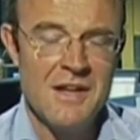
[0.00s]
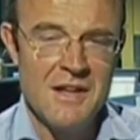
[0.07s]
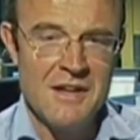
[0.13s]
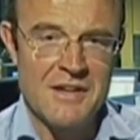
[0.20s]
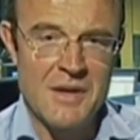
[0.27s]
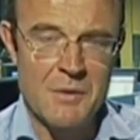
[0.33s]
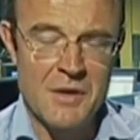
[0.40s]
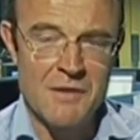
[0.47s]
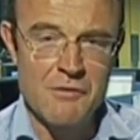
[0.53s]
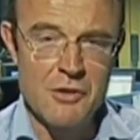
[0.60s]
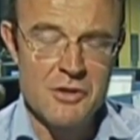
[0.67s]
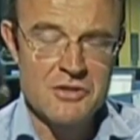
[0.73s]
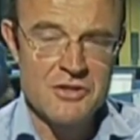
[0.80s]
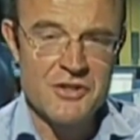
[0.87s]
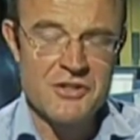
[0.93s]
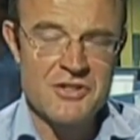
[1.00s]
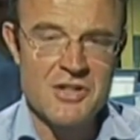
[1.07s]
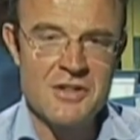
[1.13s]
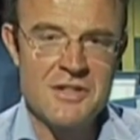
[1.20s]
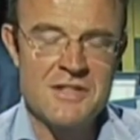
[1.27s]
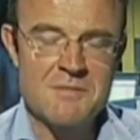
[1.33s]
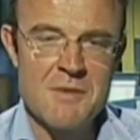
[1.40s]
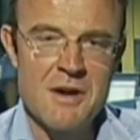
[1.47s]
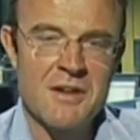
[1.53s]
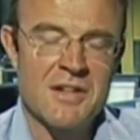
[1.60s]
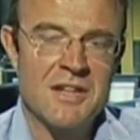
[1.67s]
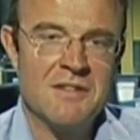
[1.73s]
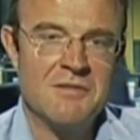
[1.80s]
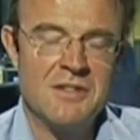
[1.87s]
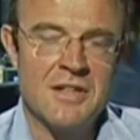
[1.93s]
Now, when I've looked at the Chinese
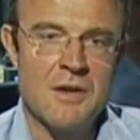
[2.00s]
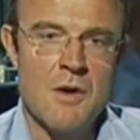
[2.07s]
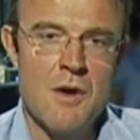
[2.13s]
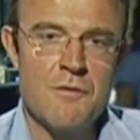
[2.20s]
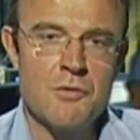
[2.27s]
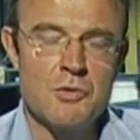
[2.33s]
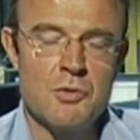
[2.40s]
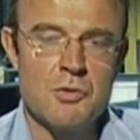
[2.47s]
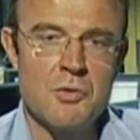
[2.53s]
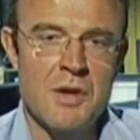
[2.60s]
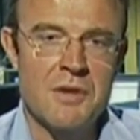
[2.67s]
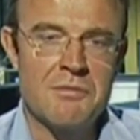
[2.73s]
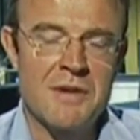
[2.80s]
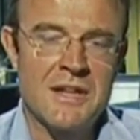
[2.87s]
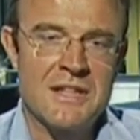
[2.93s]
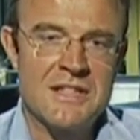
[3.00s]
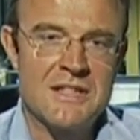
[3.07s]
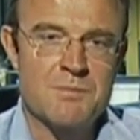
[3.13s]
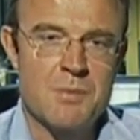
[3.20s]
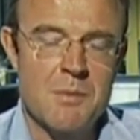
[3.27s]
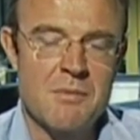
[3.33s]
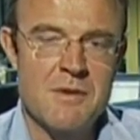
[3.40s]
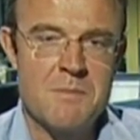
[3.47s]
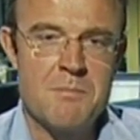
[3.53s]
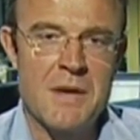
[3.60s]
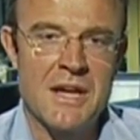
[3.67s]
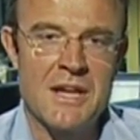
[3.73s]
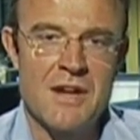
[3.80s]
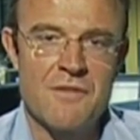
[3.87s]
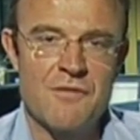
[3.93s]
market, overall, I reckon it's probably
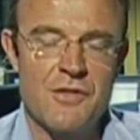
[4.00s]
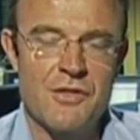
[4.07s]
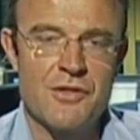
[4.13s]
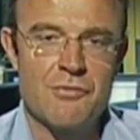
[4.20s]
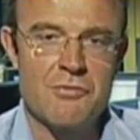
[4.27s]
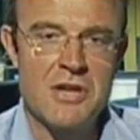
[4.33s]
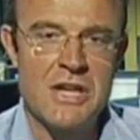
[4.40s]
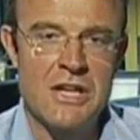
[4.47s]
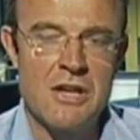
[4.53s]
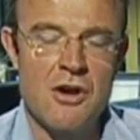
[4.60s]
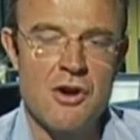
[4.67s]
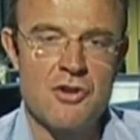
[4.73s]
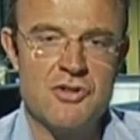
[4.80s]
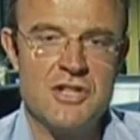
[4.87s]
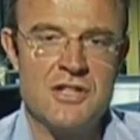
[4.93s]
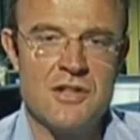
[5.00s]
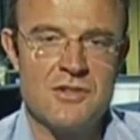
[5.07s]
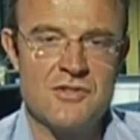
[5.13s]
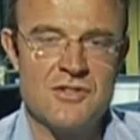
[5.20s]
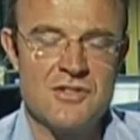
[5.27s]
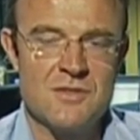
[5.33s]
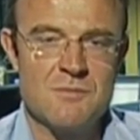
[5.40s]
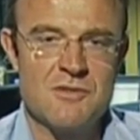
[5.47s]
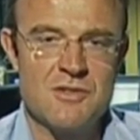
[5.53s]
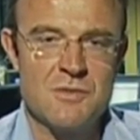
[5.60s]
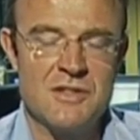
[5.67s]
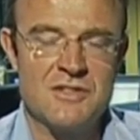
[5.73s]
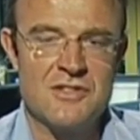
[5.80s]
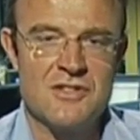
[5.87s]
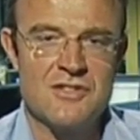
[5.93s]
big enough for 3 large ecosystems to
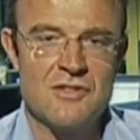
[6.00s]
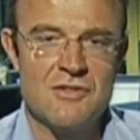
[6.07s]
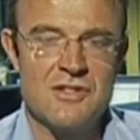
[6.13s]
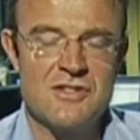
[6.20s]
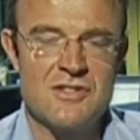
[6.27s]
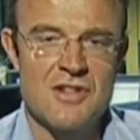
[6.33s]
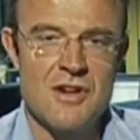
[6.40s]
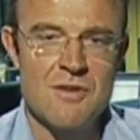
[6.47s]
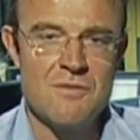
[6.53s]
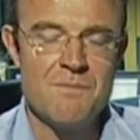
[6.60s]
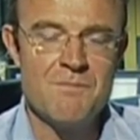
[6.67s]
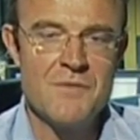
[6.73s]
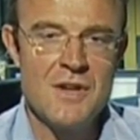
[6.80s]
exist on its own,